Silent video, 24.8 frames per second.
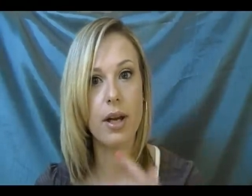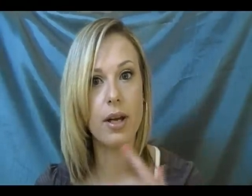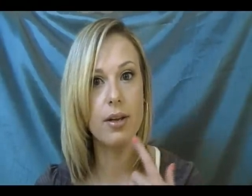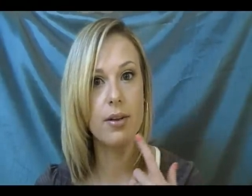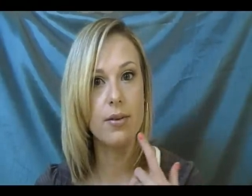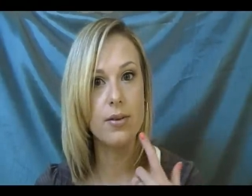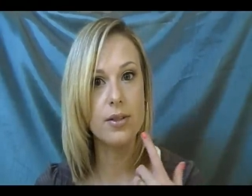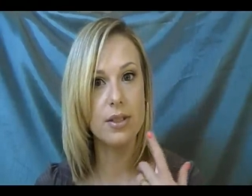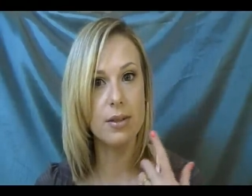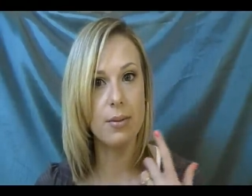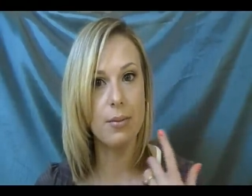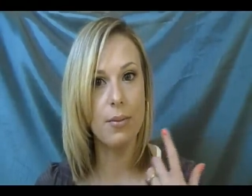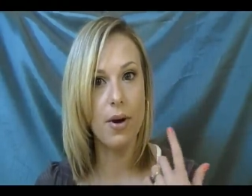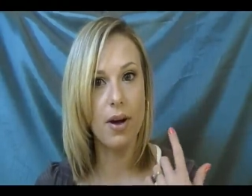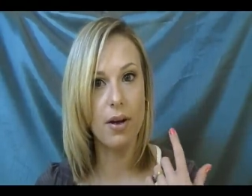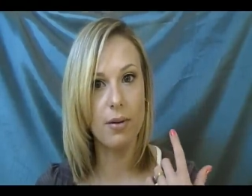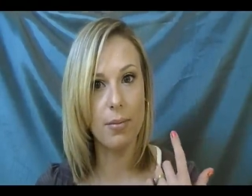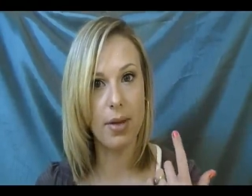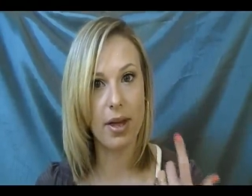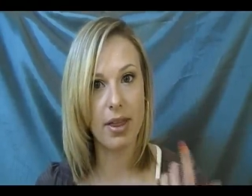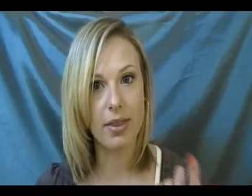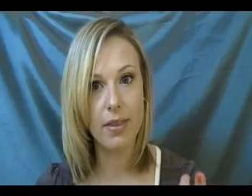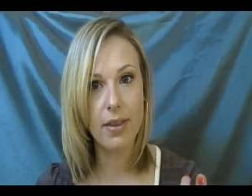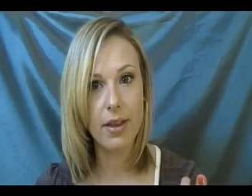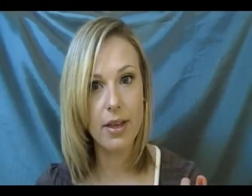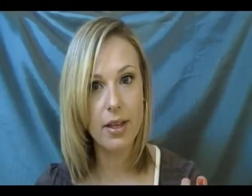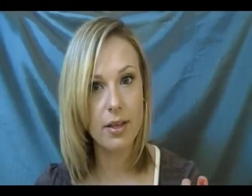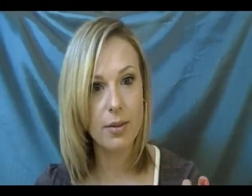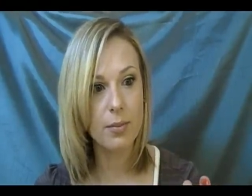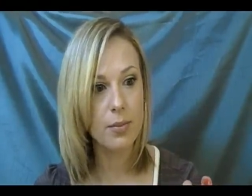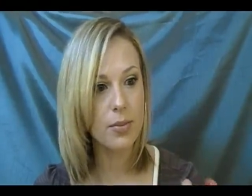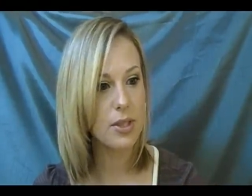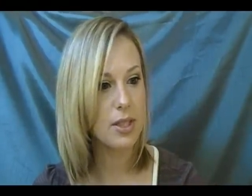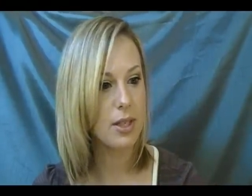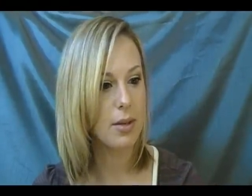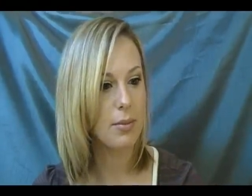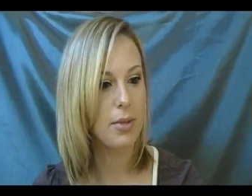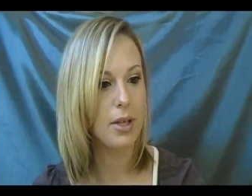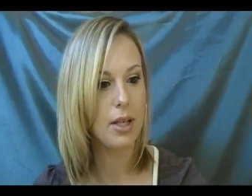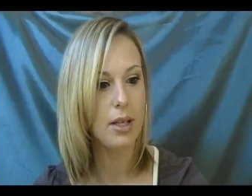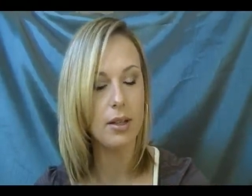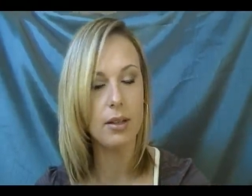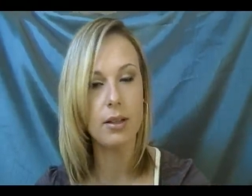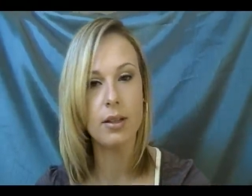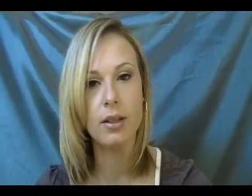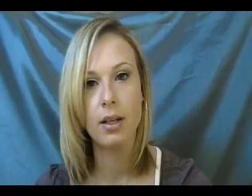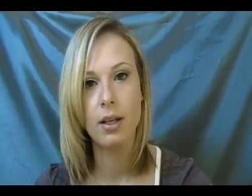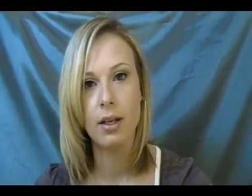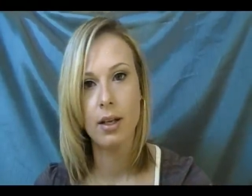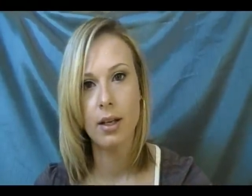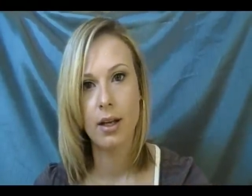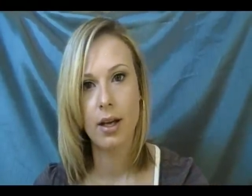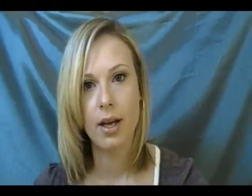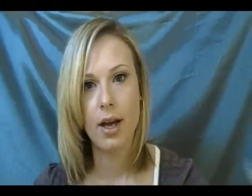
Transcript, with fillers: I use them on my lips. I mean,